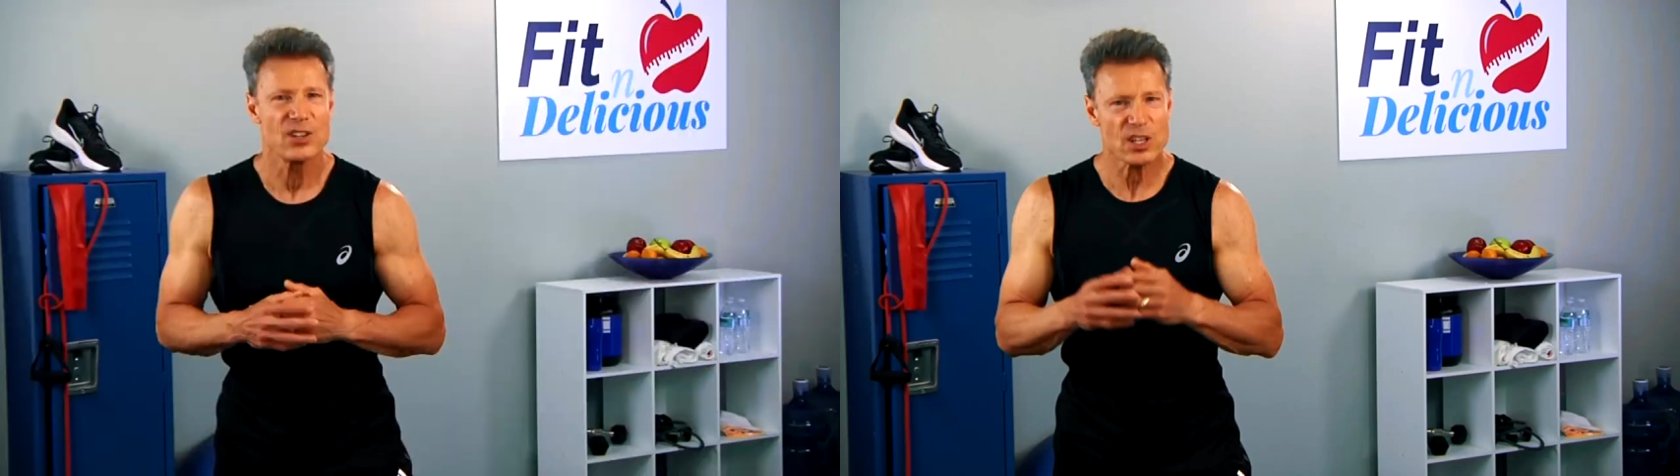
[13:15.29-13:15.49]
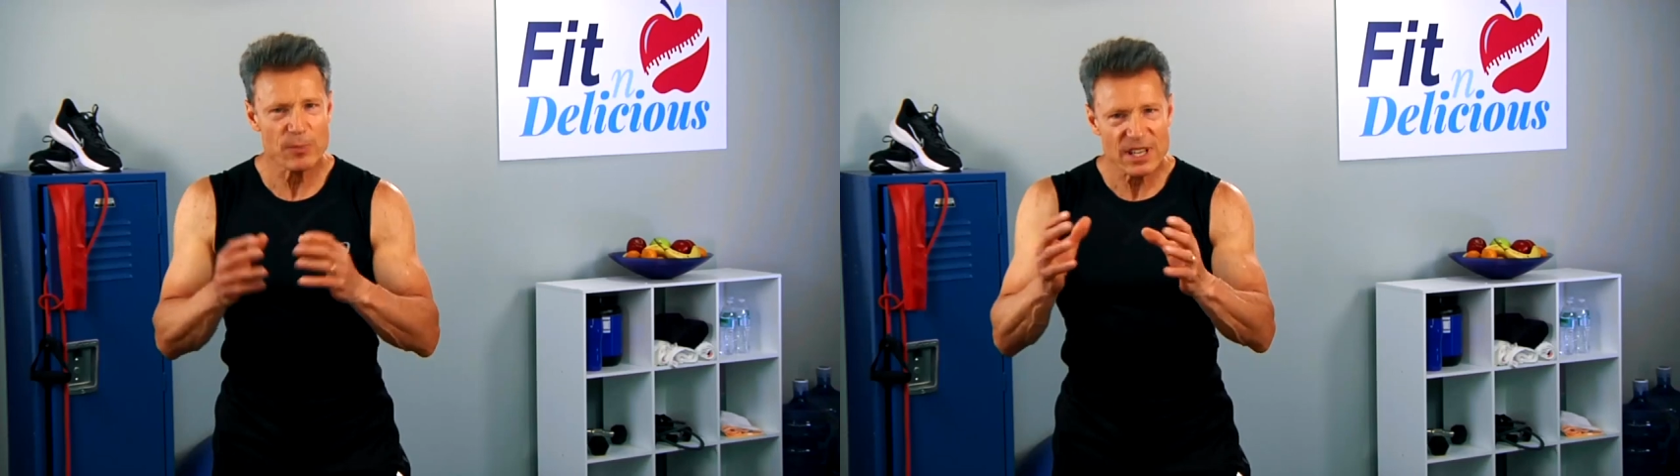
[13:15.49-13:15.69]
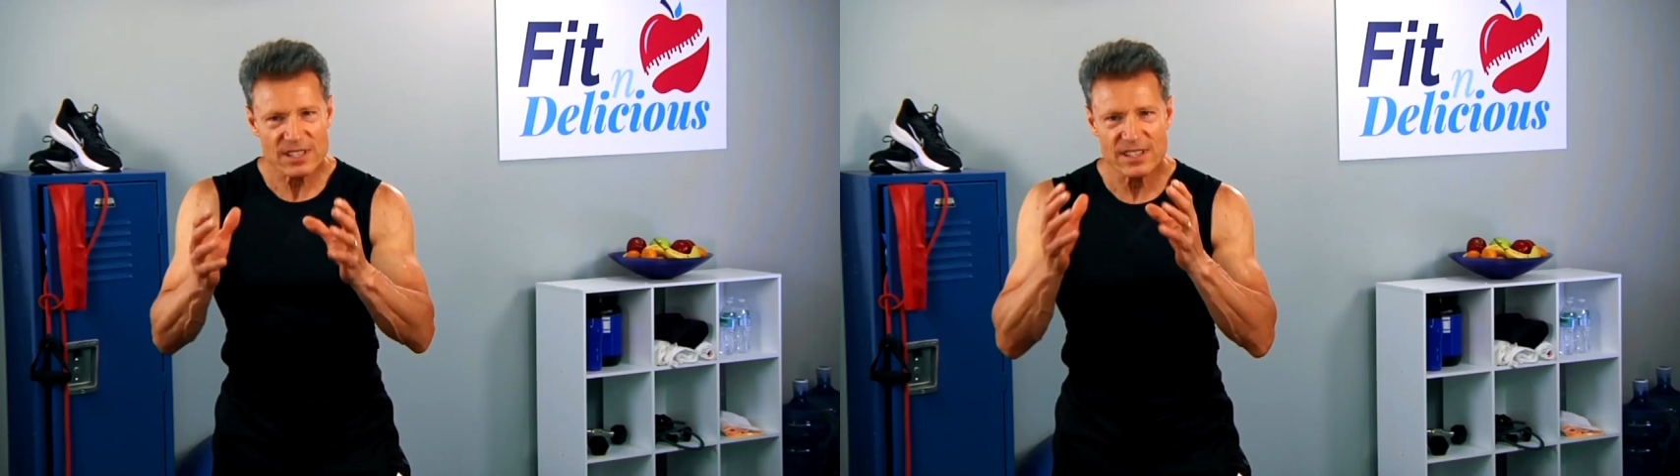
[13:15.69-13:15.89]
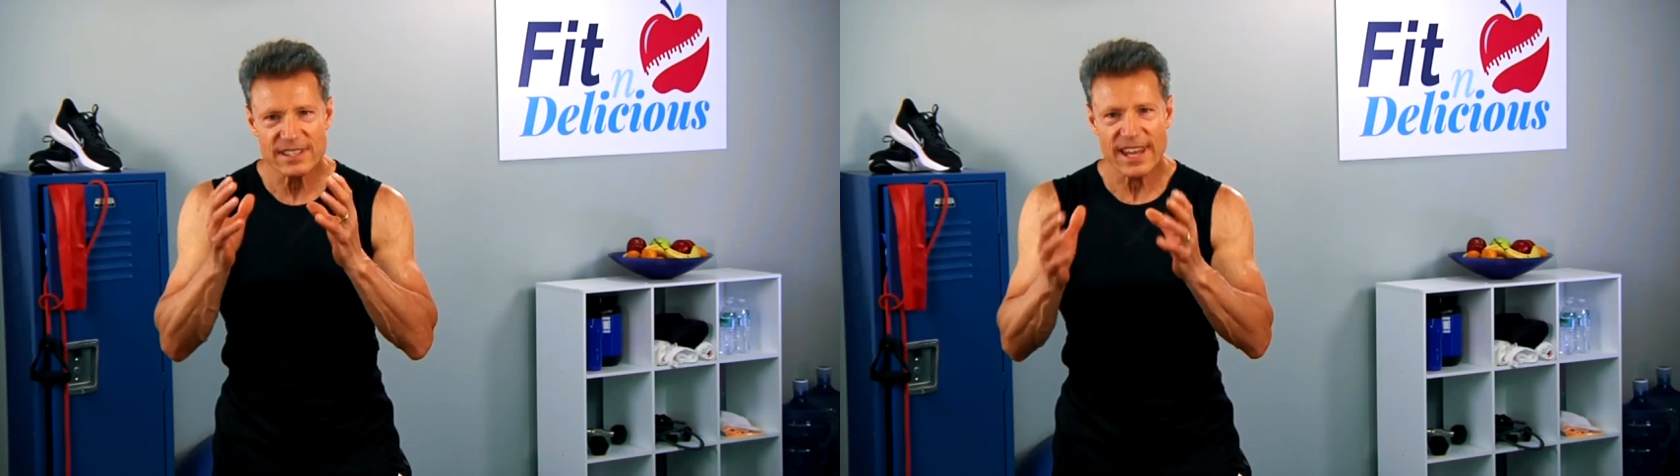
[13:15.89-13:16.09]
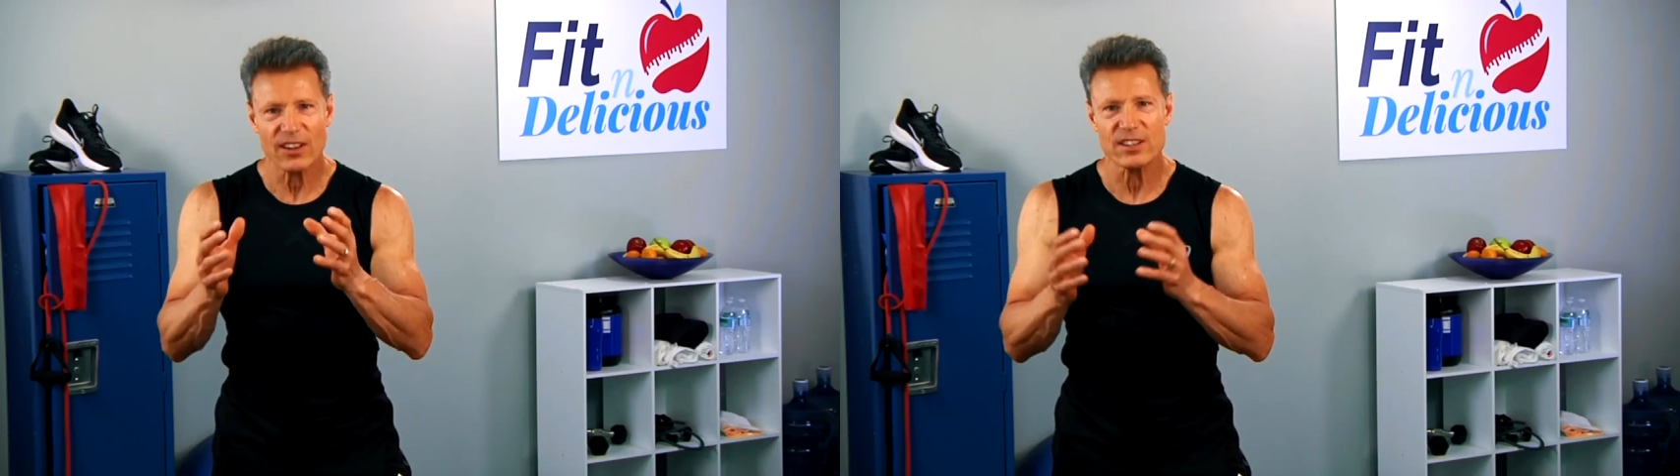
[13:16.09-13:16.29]
Just because the
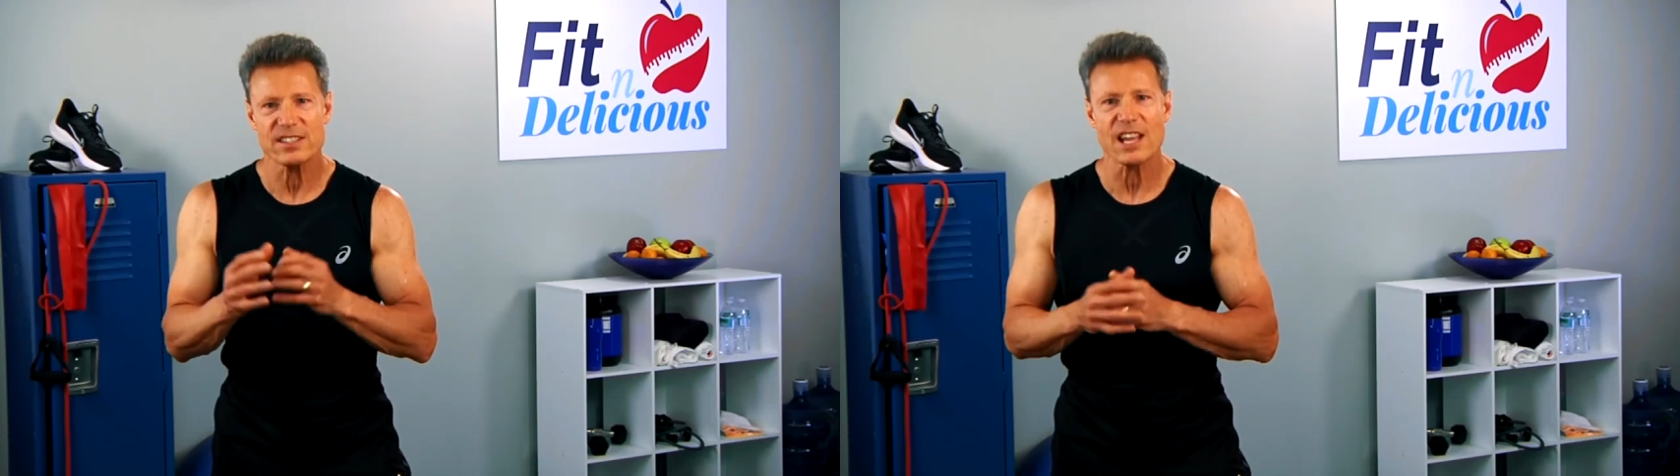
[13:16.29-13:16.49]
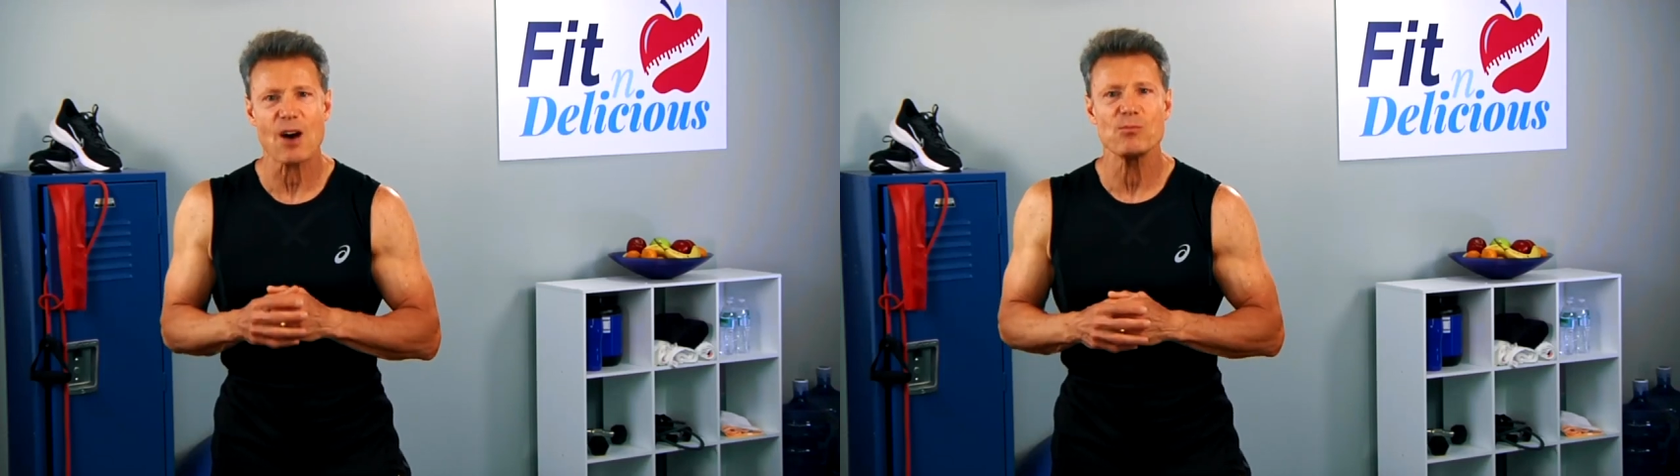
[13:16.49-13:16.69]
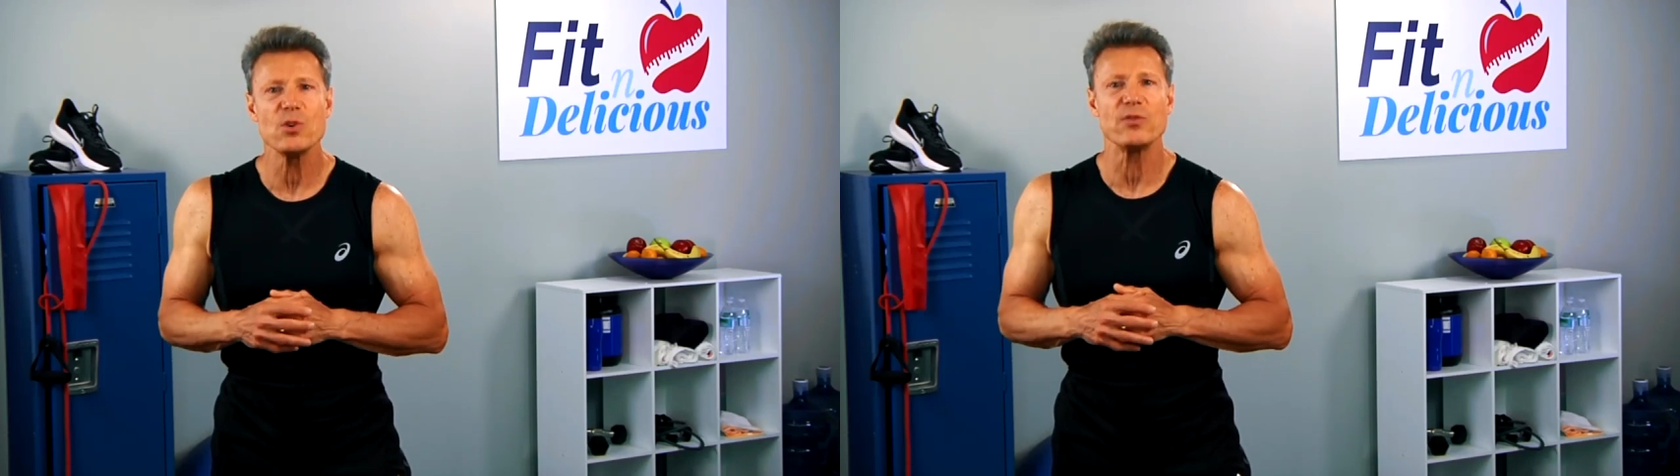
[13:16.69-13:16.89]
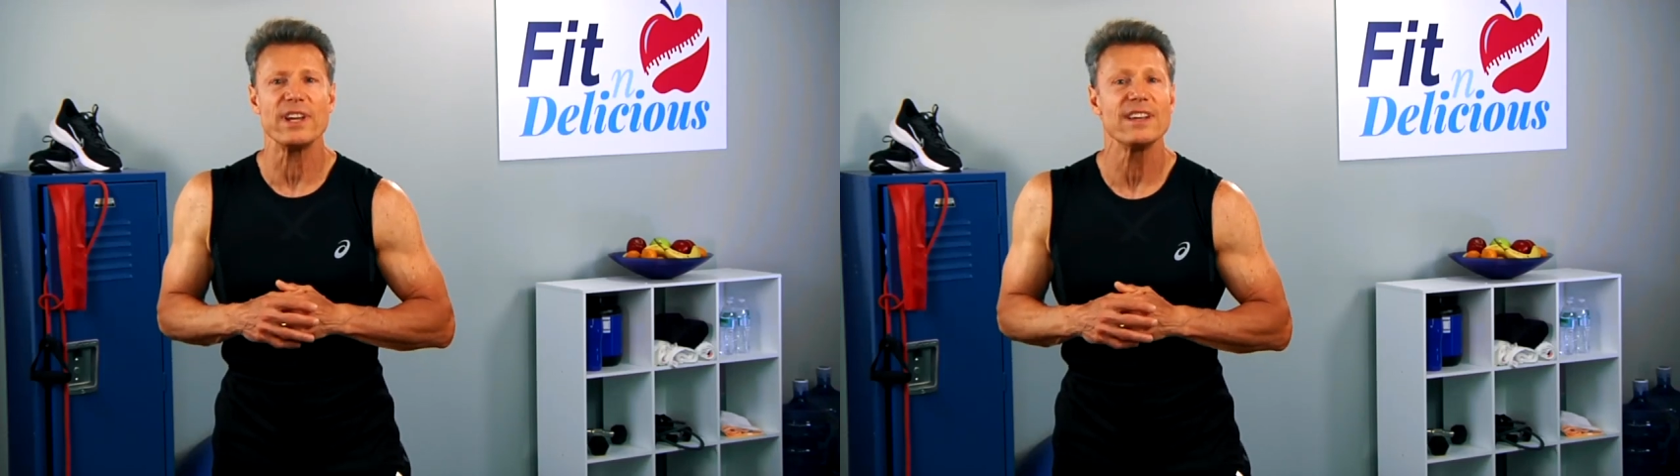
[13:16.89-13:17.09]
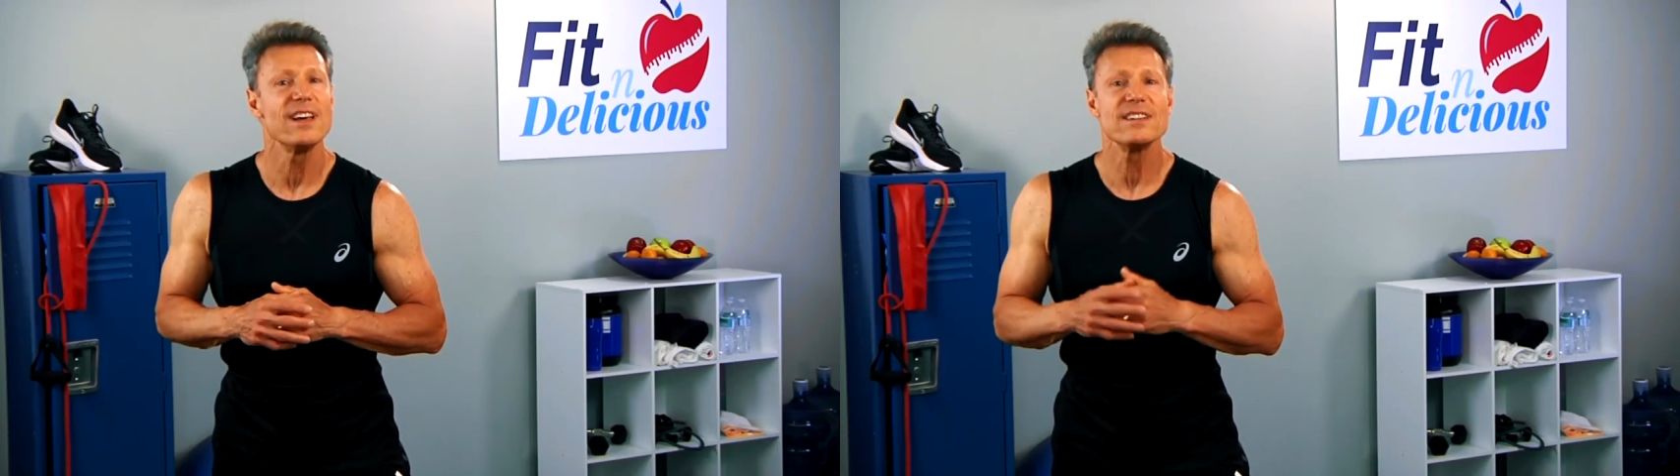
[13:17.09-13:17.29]
scale has stopped moving